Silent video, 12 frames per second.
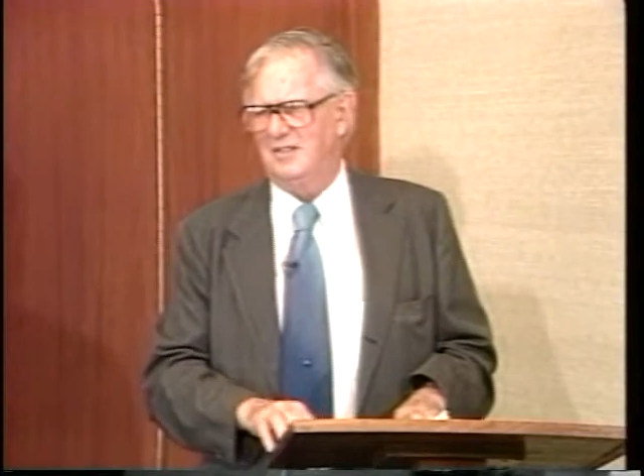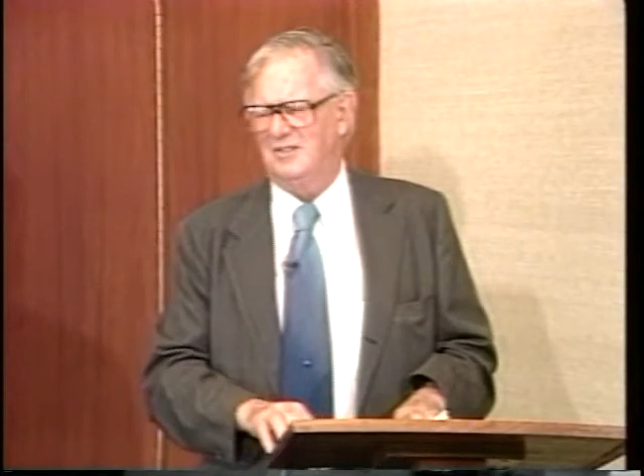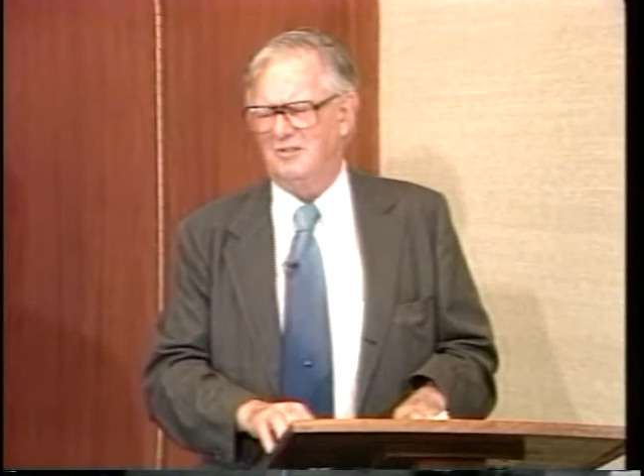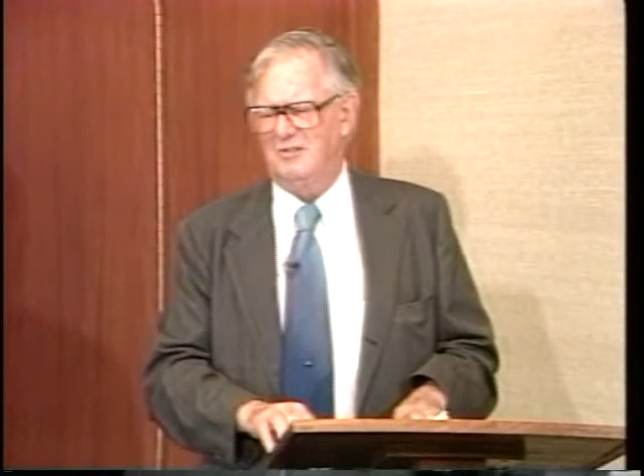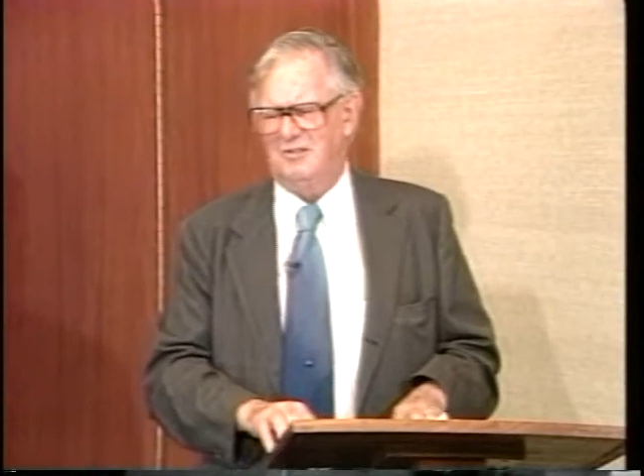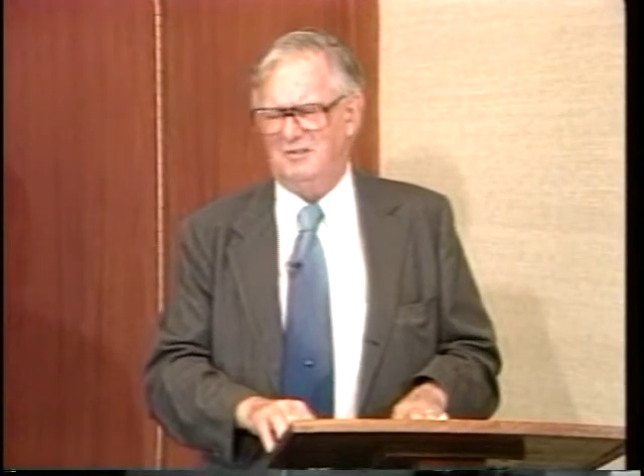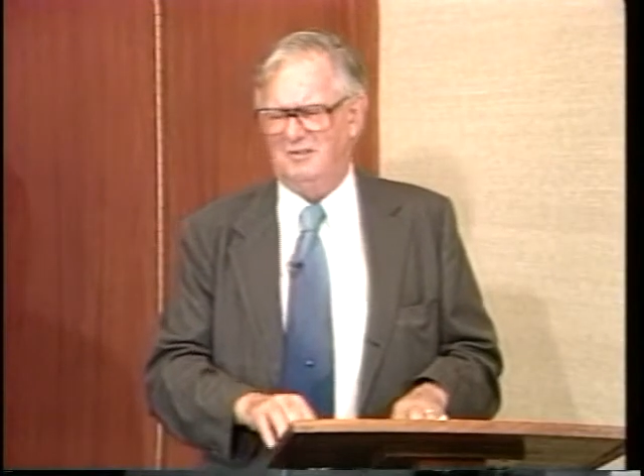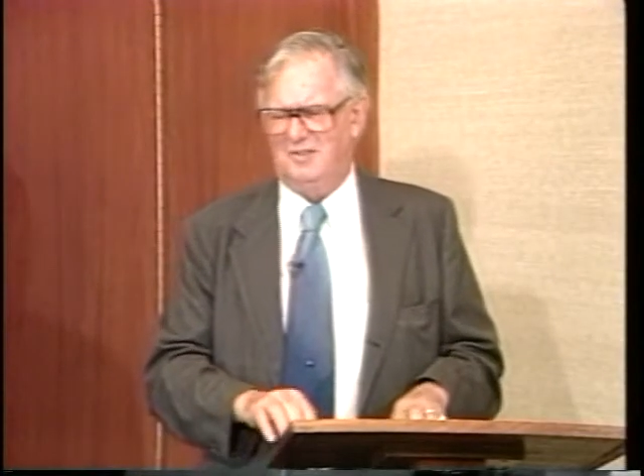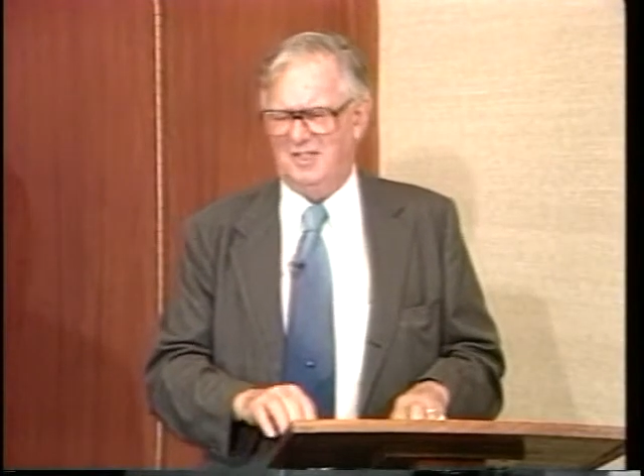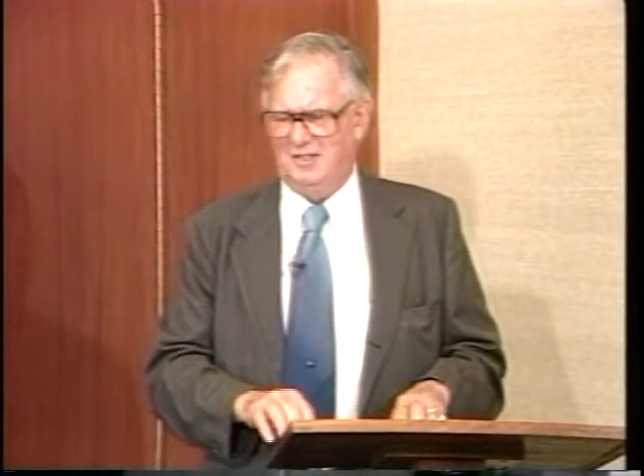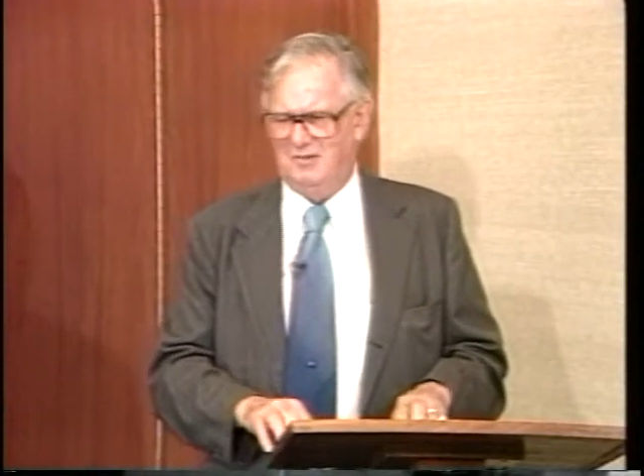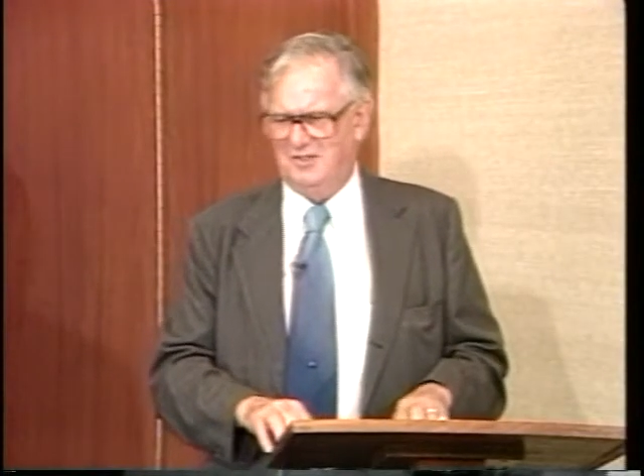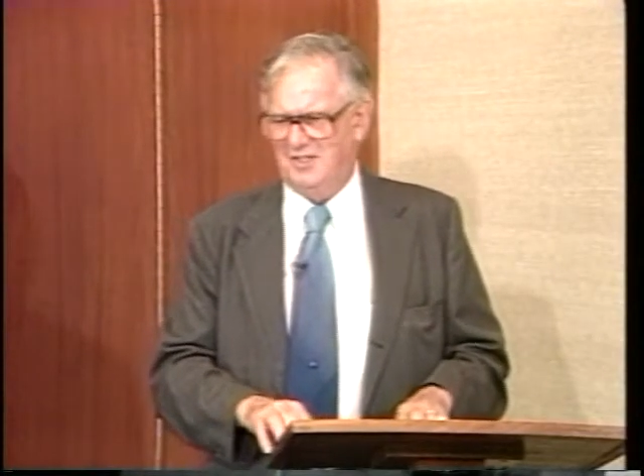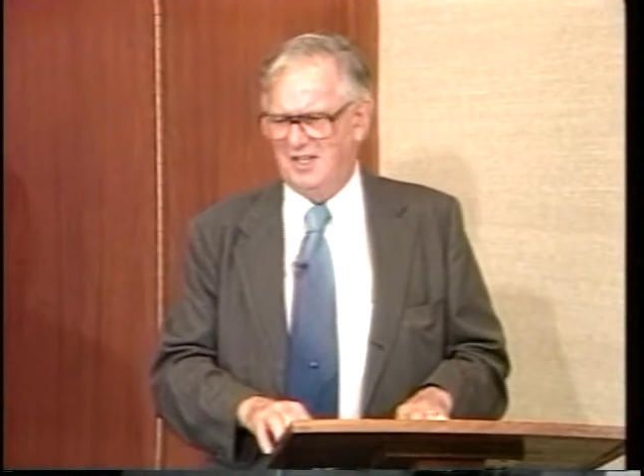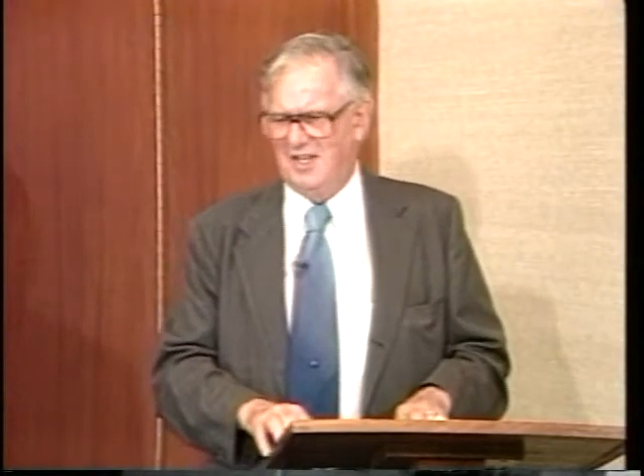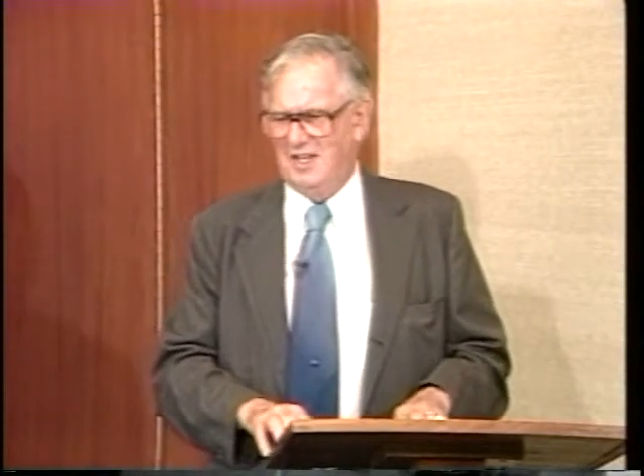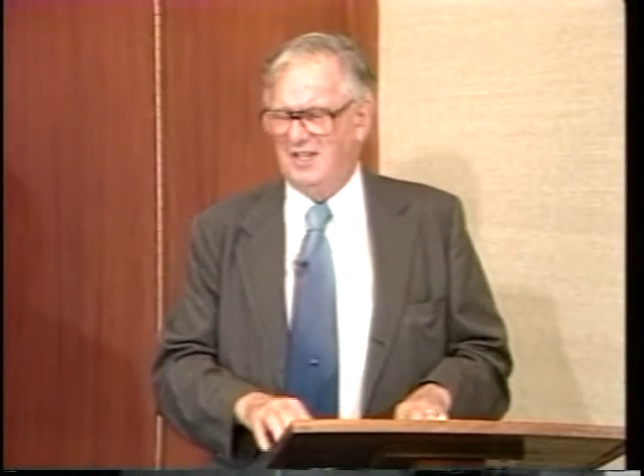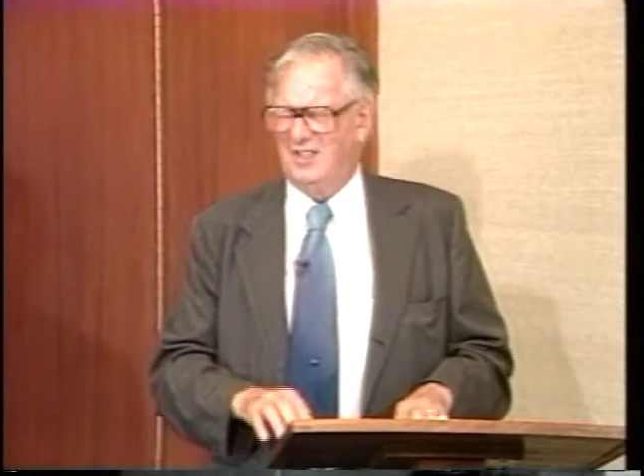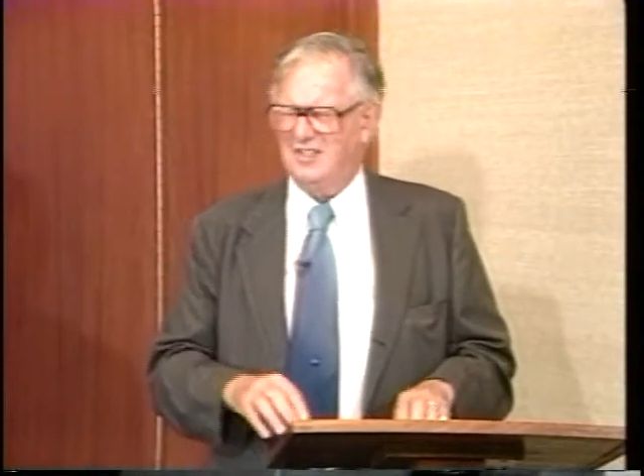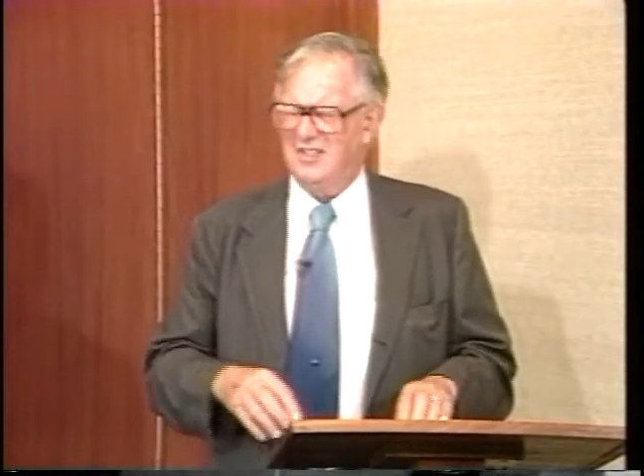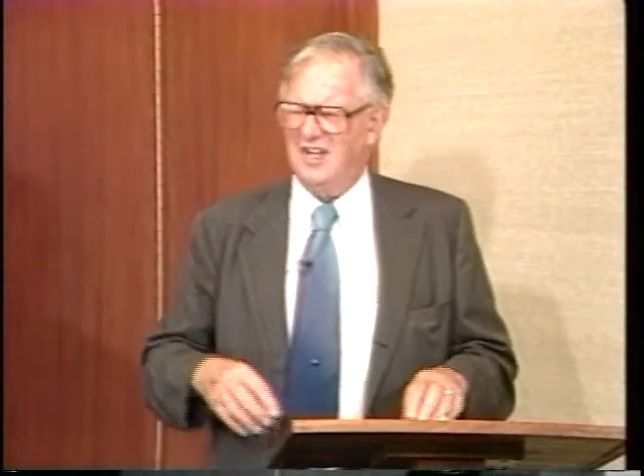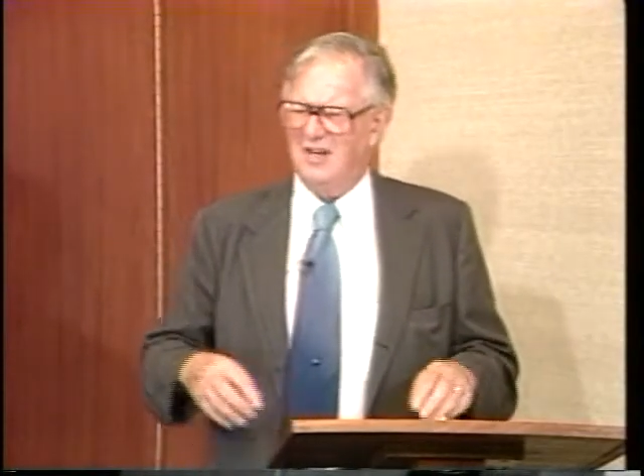And so it was just